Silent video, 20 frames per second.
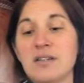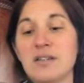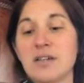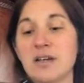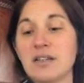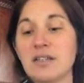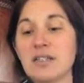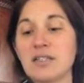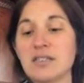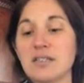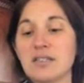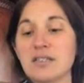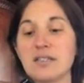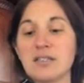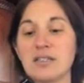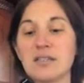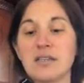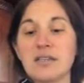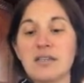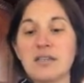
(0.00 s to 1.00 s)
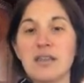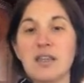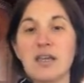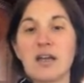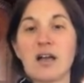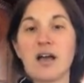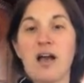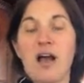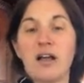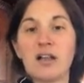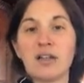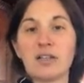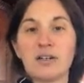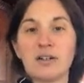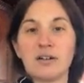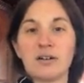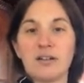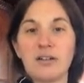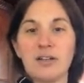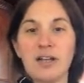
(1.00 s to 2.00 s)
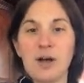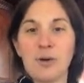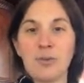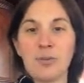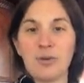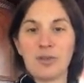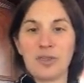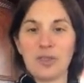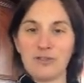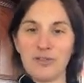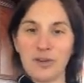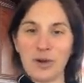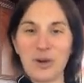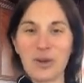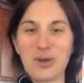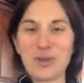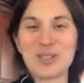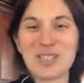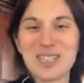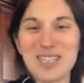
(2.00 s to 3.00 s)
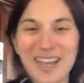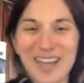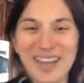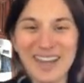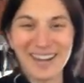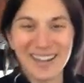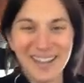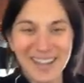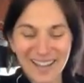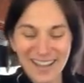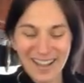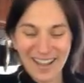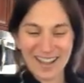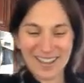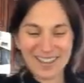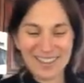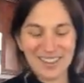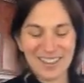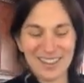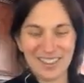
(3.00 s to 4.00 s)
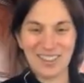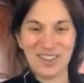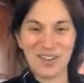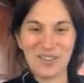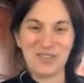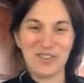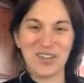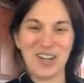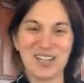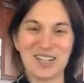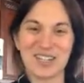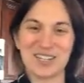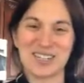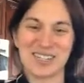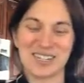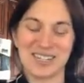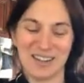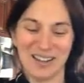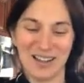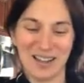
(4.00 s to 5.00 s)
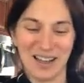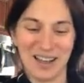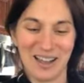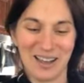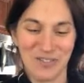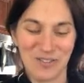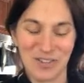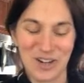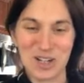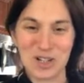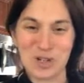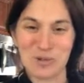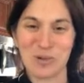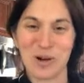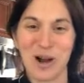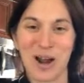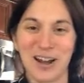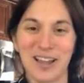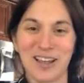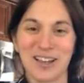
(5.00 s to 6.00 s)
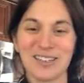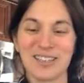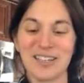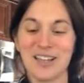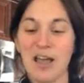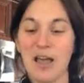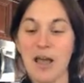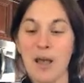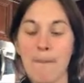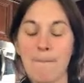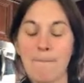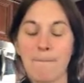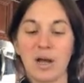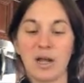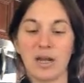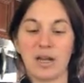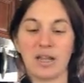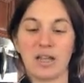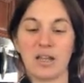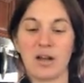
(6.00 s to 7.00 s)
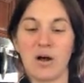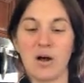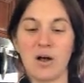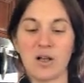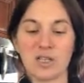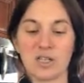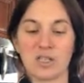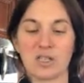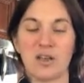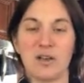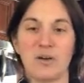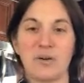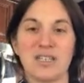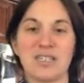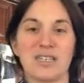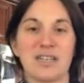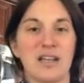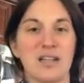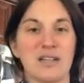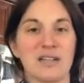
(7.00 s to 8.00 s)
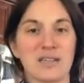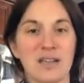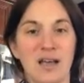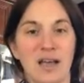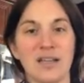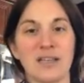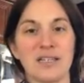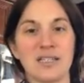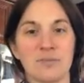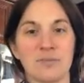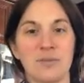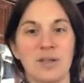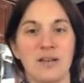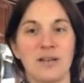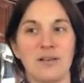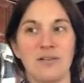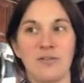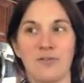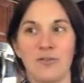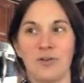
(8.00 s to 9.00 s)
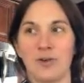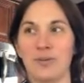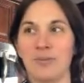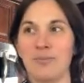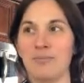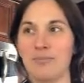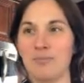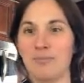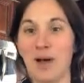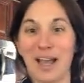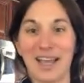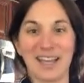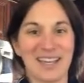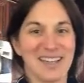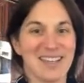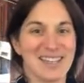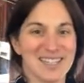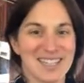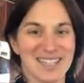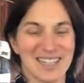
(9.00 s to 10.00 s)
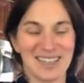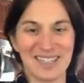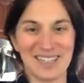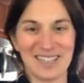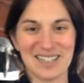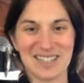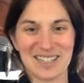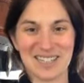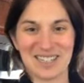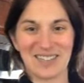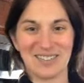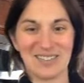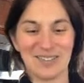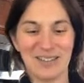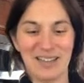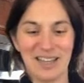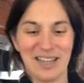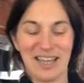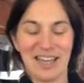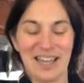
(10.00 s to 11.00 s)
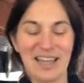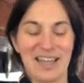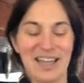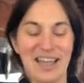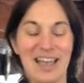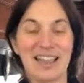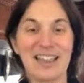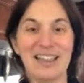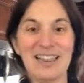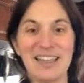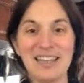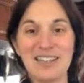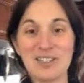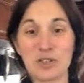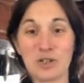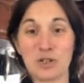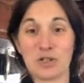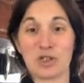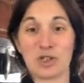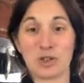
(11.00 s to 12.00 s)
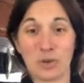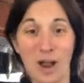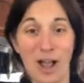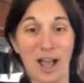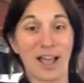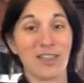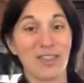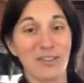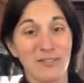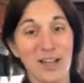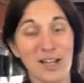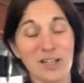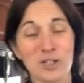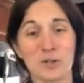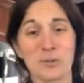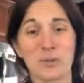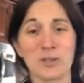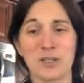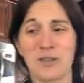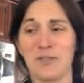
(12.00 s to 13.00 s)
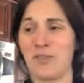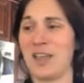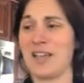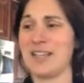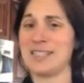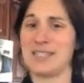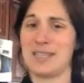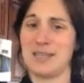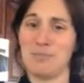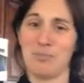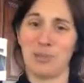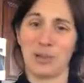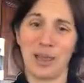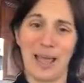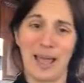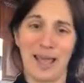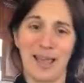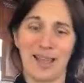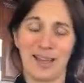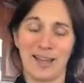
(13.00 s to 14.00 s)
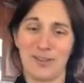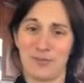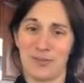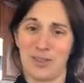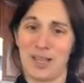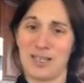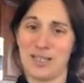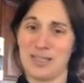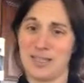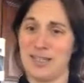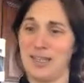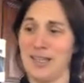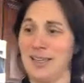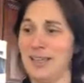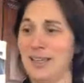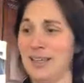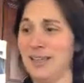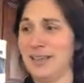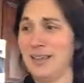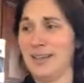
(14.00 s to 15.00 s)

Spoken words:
does the color help with the photos and the finished product, but it also is an enticement for my kids at least to at least try the vegetables. If they see bland, if they see